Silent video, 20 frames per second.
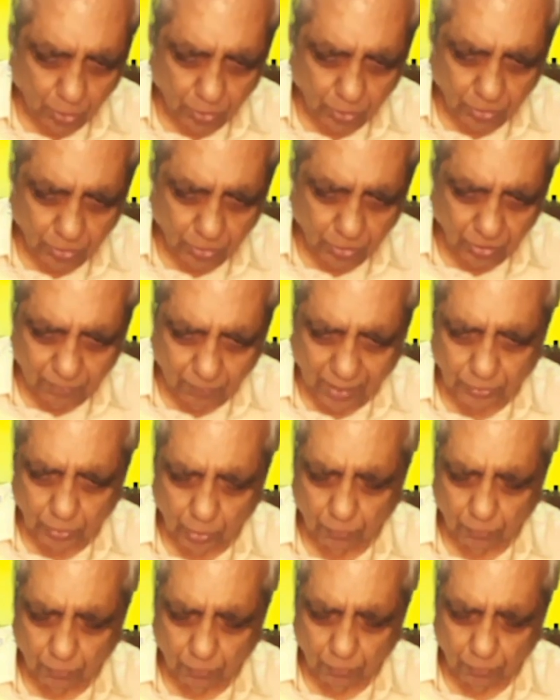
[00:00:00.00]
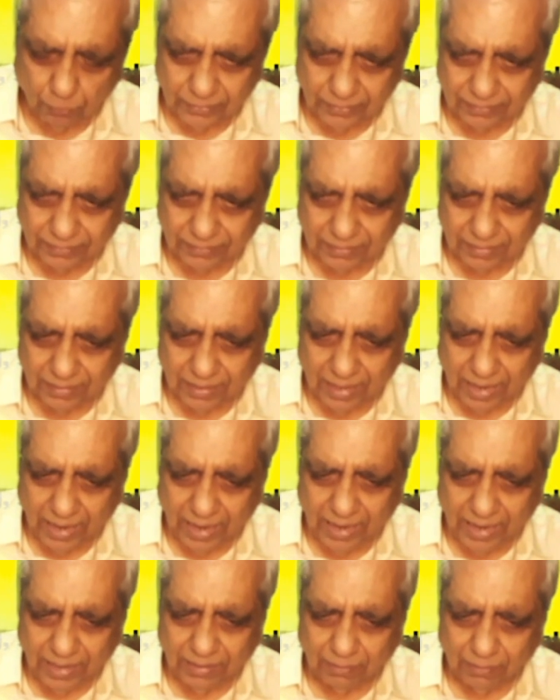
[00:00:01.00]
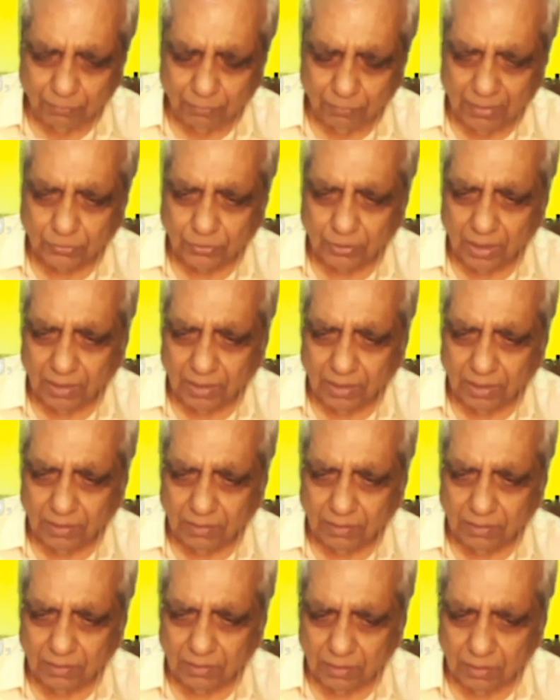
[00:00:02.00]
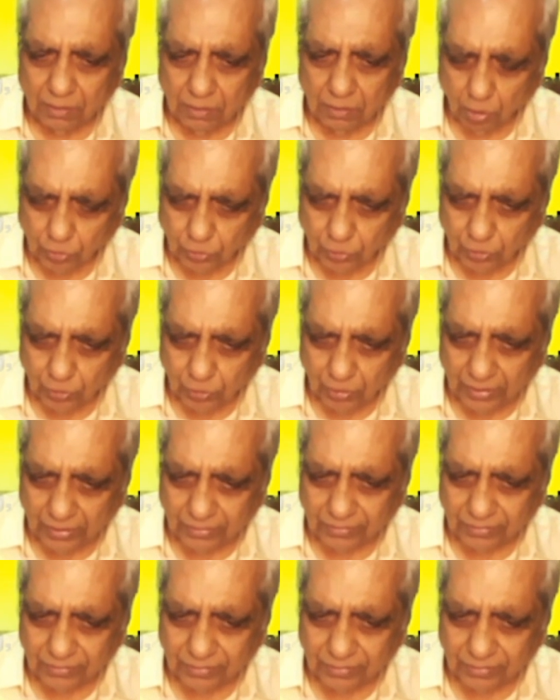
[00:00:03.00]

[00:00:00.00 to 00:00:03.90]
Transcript: branch of physics, and waves and oscillations.